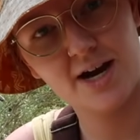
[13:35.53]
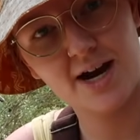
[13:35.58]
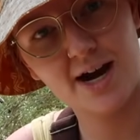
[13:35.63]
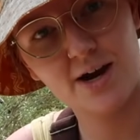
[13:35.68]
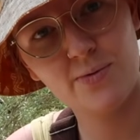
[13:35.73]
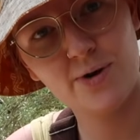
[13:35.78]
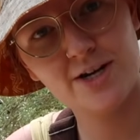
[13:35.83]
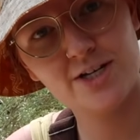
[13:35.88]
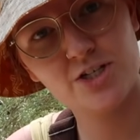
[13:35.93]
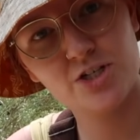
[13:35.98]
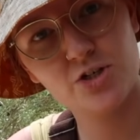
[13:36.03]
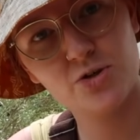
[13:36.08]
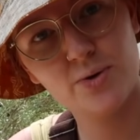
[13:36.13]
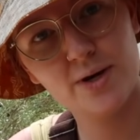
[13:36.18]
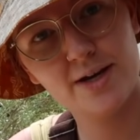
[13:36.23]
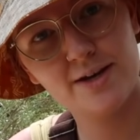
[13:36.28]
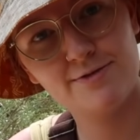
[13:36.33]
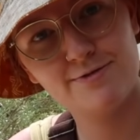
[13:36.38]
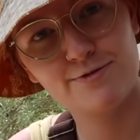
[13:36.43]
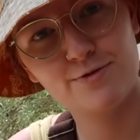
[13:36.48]
I went to
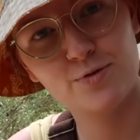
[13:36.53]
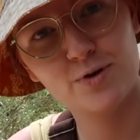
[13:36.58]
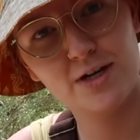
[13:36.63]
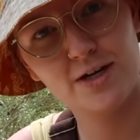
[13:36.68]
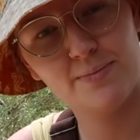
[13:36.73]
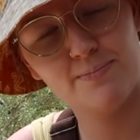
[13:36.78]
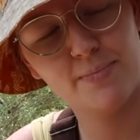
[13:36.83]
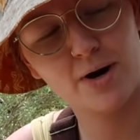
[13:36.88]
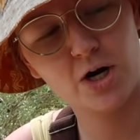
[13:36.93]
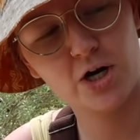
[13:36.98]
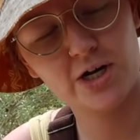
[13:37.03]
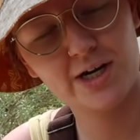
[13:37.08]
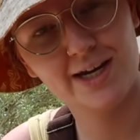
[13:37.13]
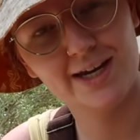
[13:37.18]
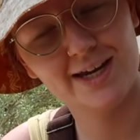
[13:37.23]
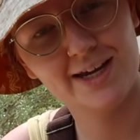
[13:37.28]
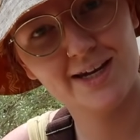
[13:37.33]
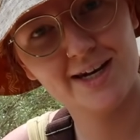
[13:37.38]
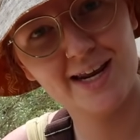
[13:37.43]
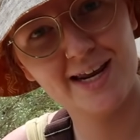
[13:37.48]
a free
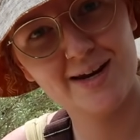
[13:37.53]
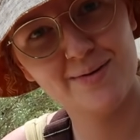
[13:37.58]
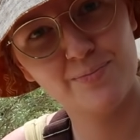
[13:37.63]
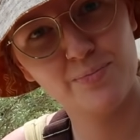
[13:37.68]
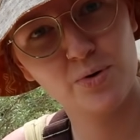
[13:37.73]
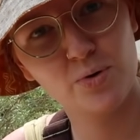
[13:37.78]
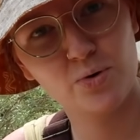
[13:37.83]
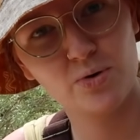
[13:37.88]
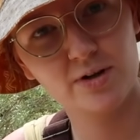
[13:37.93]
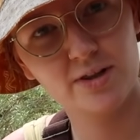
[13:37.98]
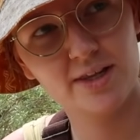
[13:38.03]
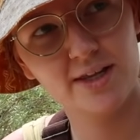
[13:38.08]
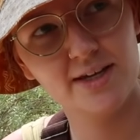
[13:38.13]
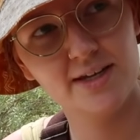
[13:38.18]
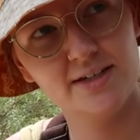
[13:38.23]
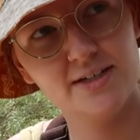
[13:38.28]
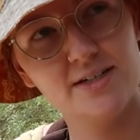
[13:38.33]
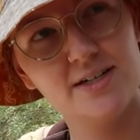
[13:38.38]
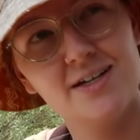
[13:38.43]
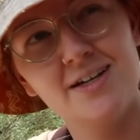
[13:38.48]
market in
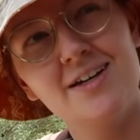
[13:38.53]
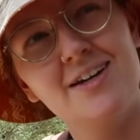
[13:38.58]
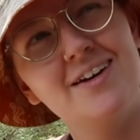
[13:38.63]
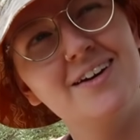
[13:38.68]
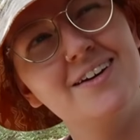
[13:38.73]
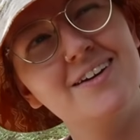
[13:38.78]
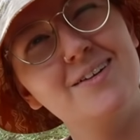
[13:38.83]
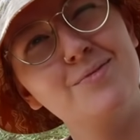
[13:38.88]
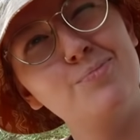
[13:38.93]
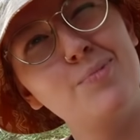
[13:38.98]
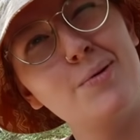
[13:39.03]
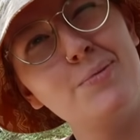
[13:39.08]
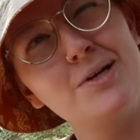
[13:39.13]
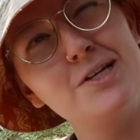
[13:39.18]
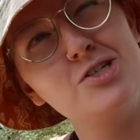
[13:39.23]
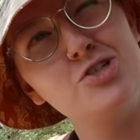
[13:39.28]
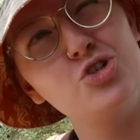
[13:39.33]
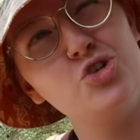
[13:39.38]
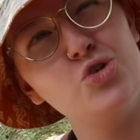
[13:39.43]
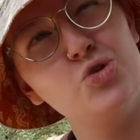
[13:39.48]
Portland
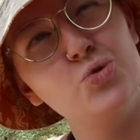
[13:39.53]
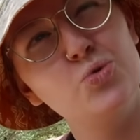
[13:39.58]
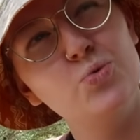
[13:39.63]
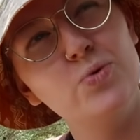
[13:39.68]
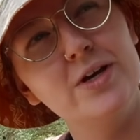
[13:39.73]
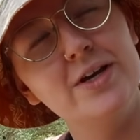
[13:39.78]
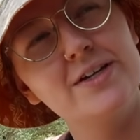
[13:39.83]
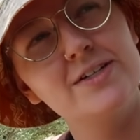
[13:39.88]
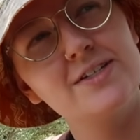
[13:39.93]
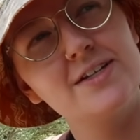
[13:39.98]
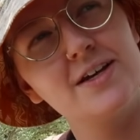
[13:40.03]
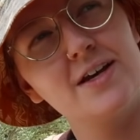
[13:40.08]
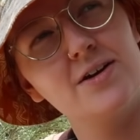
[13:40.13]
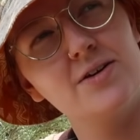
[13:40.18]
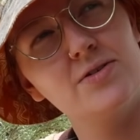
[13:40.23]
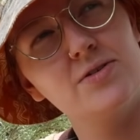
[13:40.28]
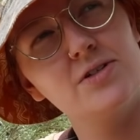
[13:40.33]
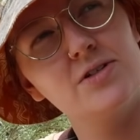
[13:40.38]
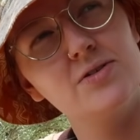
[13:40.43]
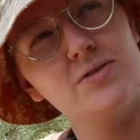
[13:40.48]
probably two weeks
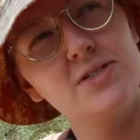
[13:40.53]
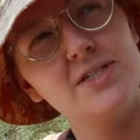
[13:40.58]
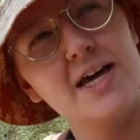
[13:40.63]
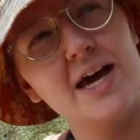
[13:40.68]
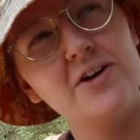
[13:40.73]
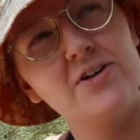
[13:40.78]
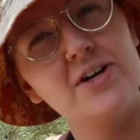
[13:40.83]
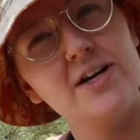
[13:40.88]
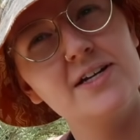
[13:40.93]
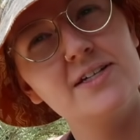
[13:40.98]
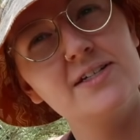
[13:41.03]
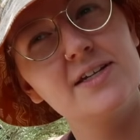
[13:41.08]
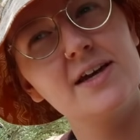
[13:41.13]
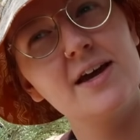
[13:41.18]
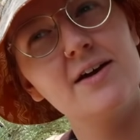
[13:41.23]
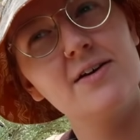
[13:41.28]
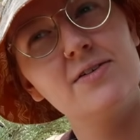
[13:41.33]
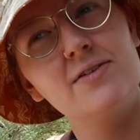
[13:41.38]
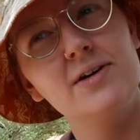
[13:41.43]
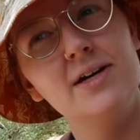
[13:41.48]
ago, two Saturdays
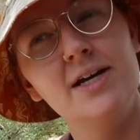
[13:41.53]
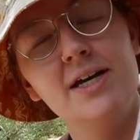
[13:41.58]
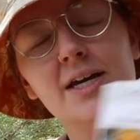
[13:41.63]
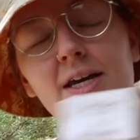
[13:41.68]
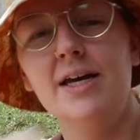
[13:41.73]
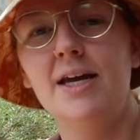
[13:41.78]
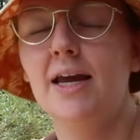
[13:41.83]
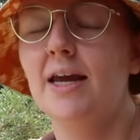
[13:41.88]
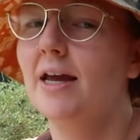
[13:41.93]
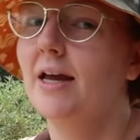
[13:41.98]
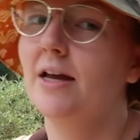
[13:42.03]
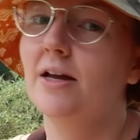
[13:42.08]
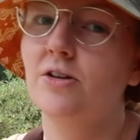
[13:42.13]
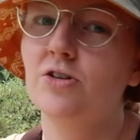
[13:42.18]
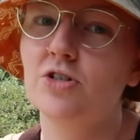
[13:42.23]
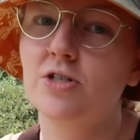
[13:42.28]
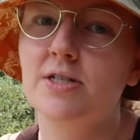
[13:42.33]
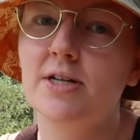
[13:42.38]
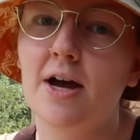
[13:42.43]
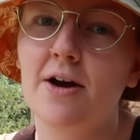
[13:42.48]
ago, and
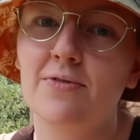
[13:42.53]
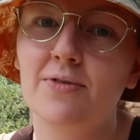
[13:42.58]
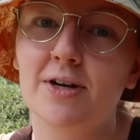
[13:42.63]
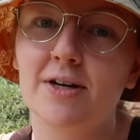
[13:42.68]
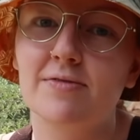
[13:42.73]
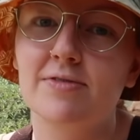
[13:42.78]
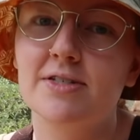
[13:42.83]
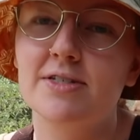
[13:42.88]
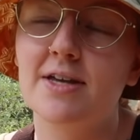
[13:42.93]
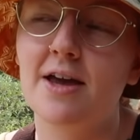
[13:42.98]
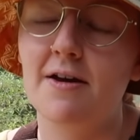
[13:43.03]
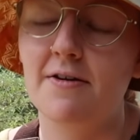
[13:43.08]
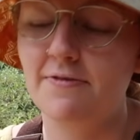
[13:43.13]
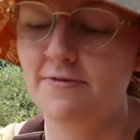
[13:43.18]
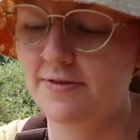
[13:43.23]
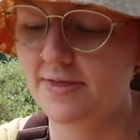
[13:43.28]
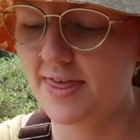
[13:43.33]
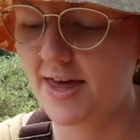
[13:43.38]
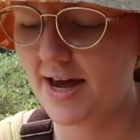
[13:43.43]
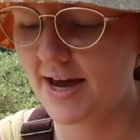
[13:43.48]
just got rid of stuff
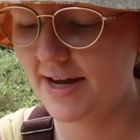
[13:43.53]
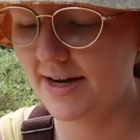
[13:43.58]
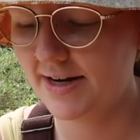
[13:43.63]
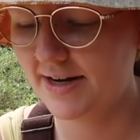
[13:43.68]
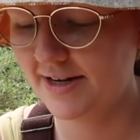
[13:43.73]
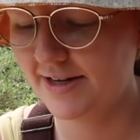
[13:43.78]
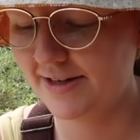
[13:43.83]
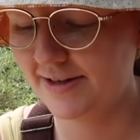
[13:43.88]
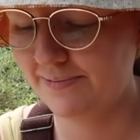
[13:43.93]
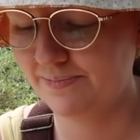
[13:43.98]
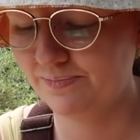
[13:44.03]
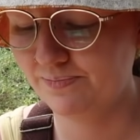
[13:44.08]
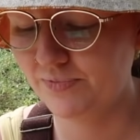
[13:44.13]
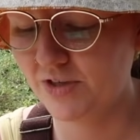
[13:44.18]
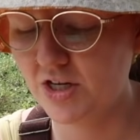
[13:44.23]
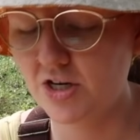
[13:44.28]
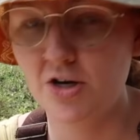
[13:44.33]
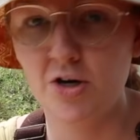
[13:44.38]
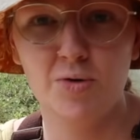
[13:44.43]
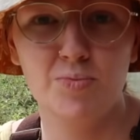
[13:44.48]
that, um,
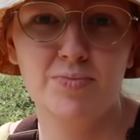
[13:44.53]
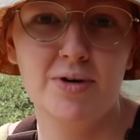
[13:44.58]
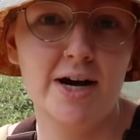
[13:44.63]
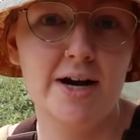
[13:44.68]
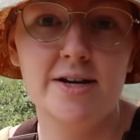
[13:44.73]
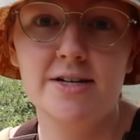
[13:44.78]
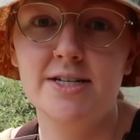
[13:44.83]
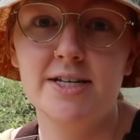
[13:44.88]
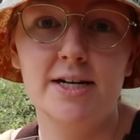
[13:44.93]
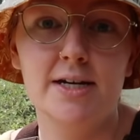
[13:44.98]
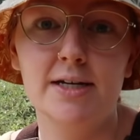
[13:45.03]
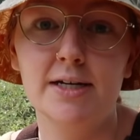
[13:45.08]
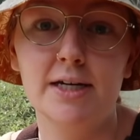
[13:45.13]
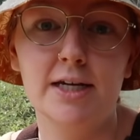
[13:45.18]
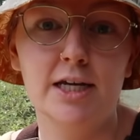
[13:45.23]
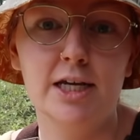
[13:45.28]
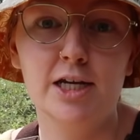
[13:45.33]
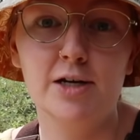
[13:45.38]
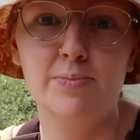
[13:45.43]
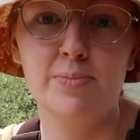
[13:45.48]
you know, I didn't
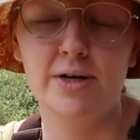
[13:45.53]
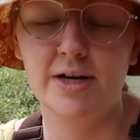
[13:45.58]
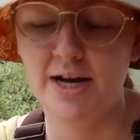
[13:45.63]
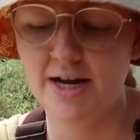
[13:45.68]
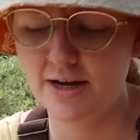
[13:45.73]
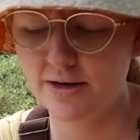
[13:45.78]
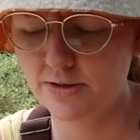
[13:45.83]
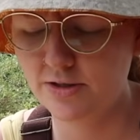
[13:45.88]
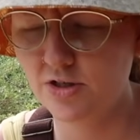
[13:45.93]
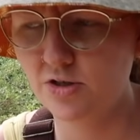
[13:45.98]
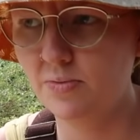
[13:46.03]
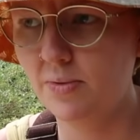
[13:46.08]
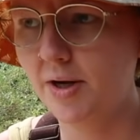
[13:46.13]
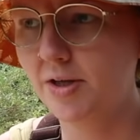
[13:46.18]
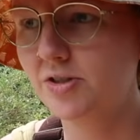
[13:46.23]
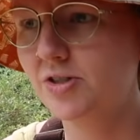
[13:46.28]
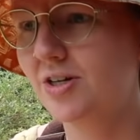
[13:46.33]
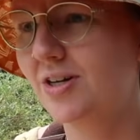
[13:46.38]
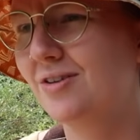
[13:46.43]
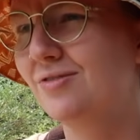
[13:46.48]
need but had too
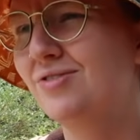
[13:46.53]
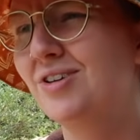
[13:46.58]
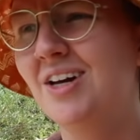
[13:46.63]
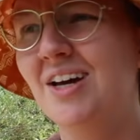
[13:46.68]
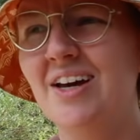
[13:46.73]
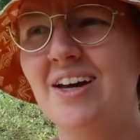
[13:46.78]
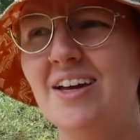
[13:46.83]
much of.